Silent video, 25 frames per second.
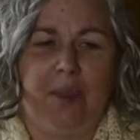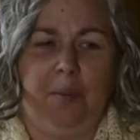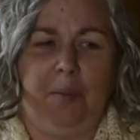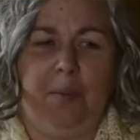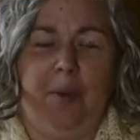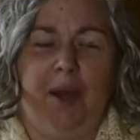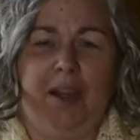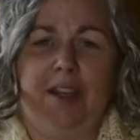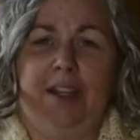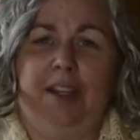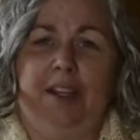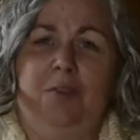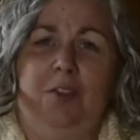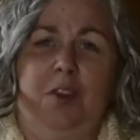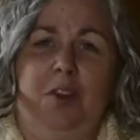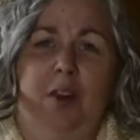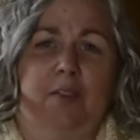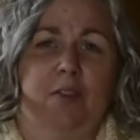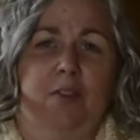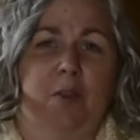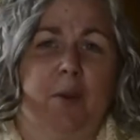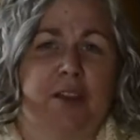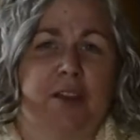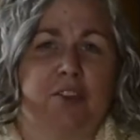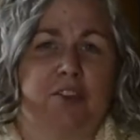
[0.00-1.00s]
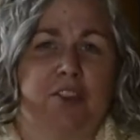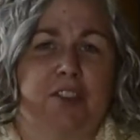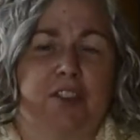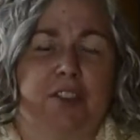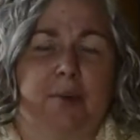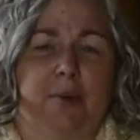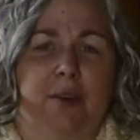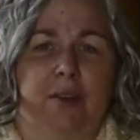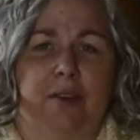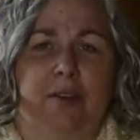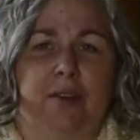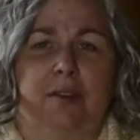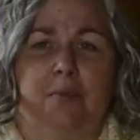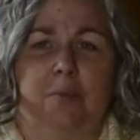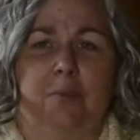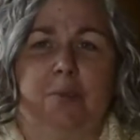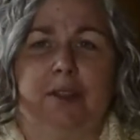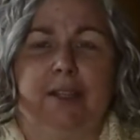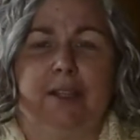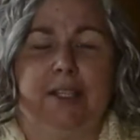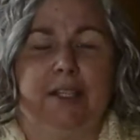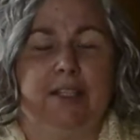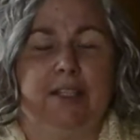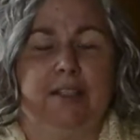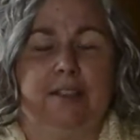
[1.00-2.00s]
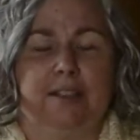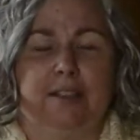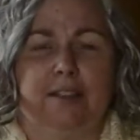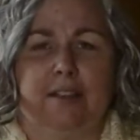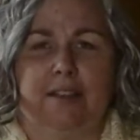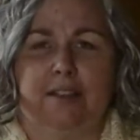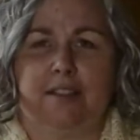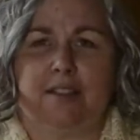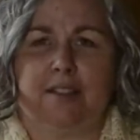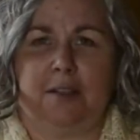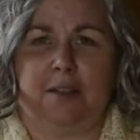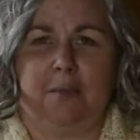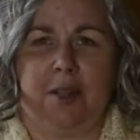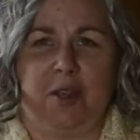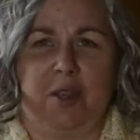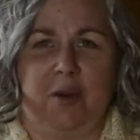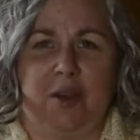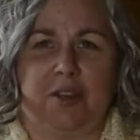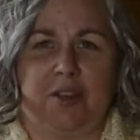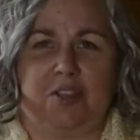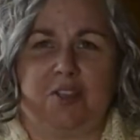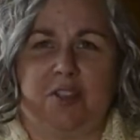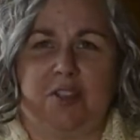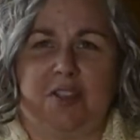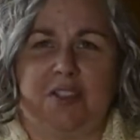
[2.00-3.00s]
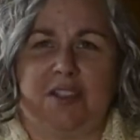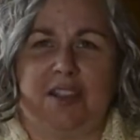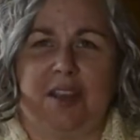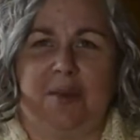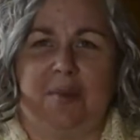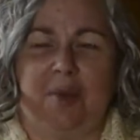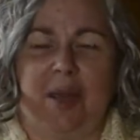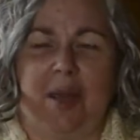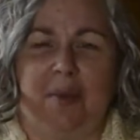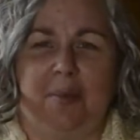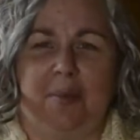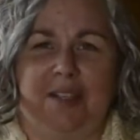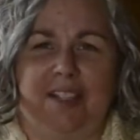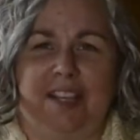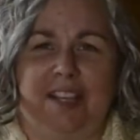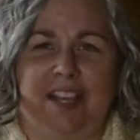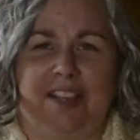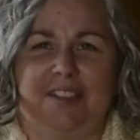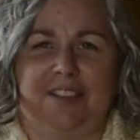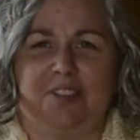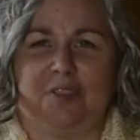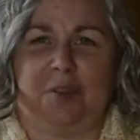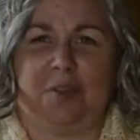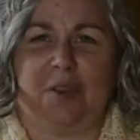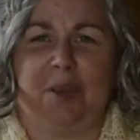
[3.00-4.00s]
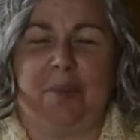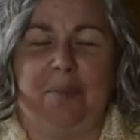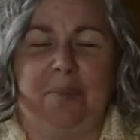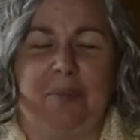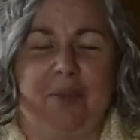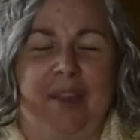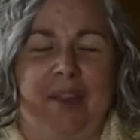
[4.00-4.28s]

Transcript: But if you have questions about it, please send me questions. I'm happy to answer them.